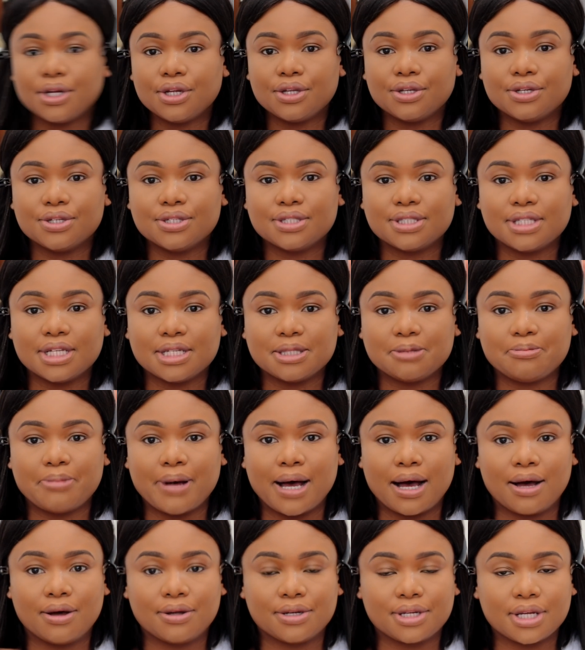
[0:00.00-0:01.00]
use this
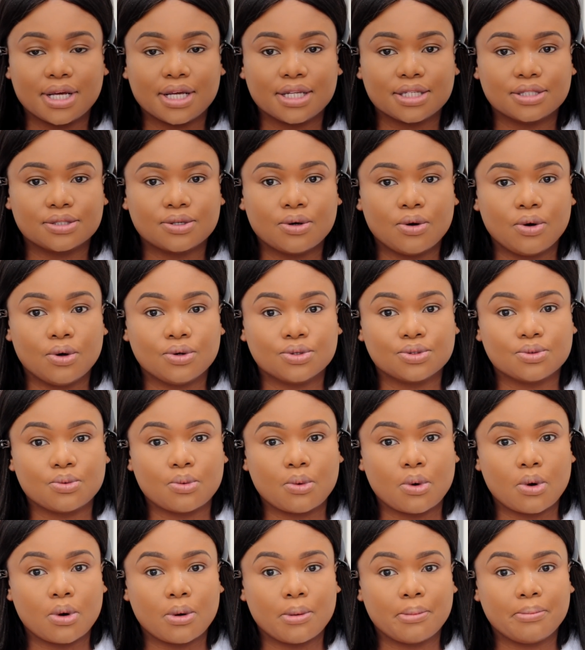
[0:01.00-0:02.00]
powder. It's called
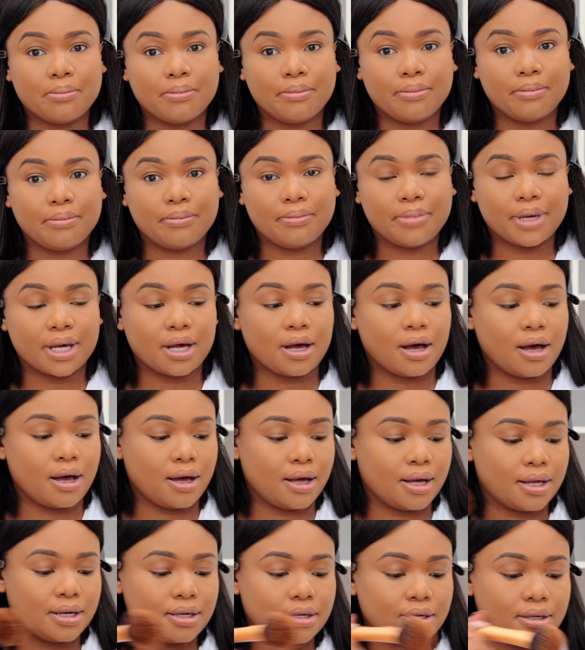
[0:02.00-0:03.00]
Warm
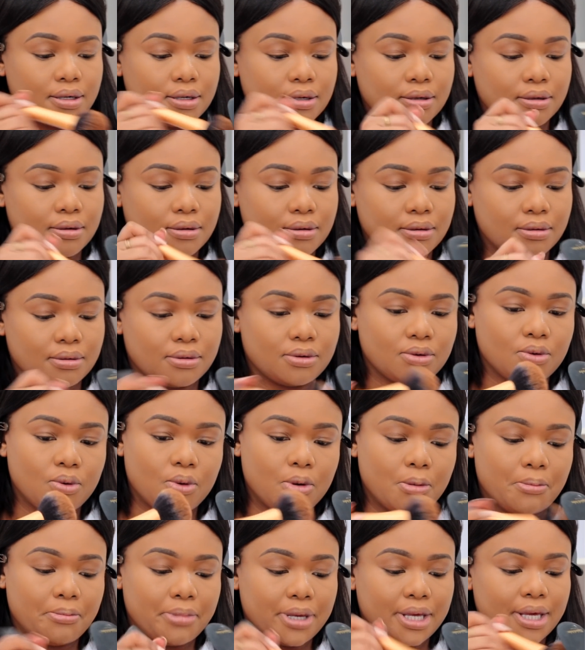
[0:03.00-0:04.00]
Pecan. I'm
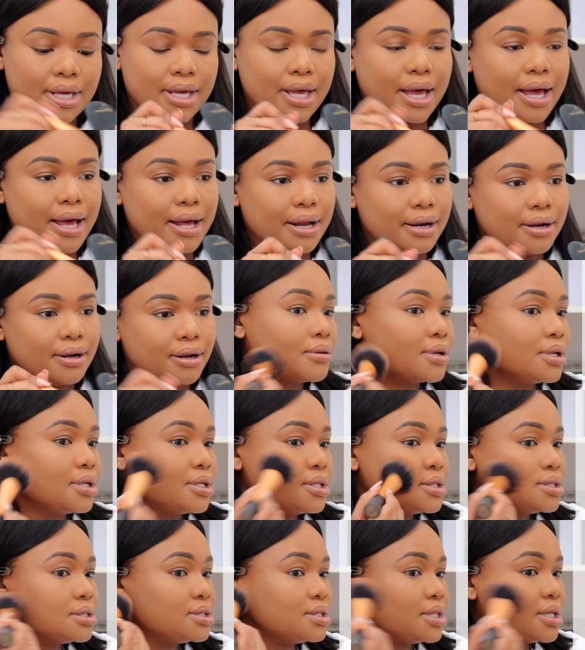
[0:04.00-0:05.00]

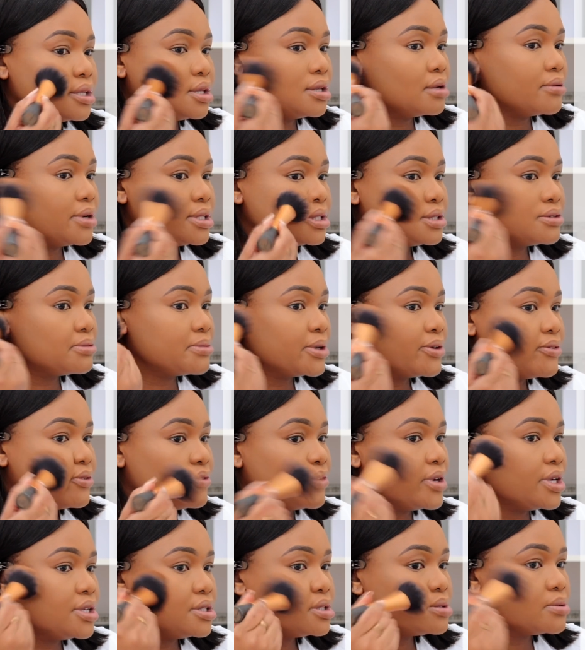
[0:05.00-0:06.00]
gonna set the rest of my
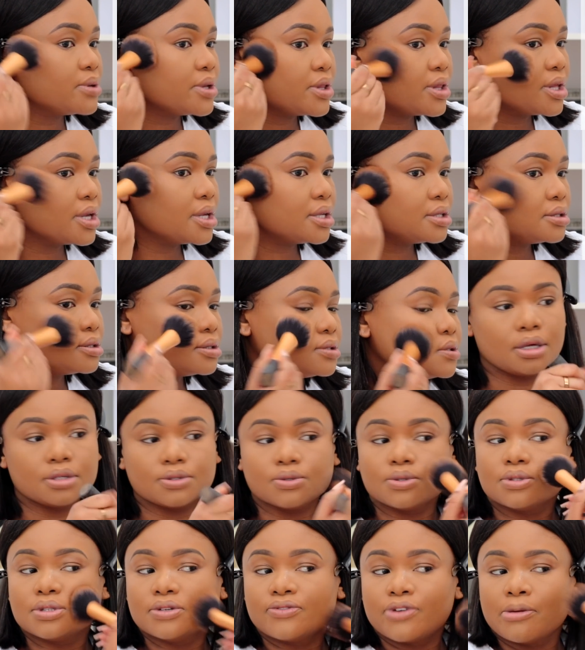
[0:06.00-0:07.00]
face with it. It's
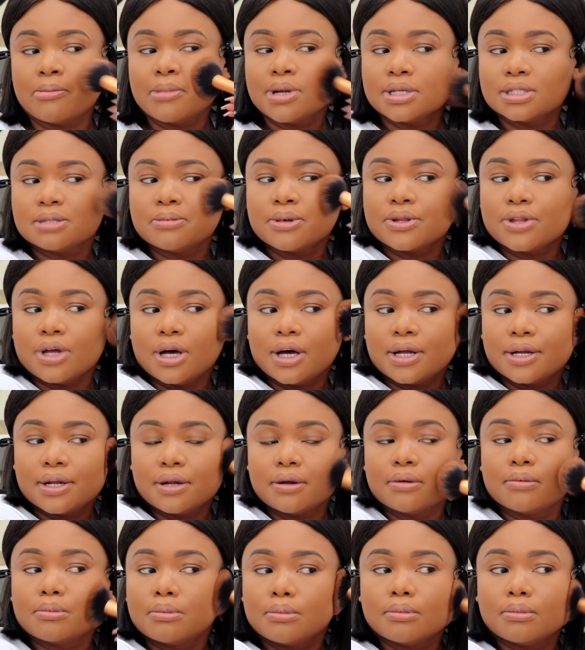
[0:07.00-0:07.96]
also from Elizabeth Arden.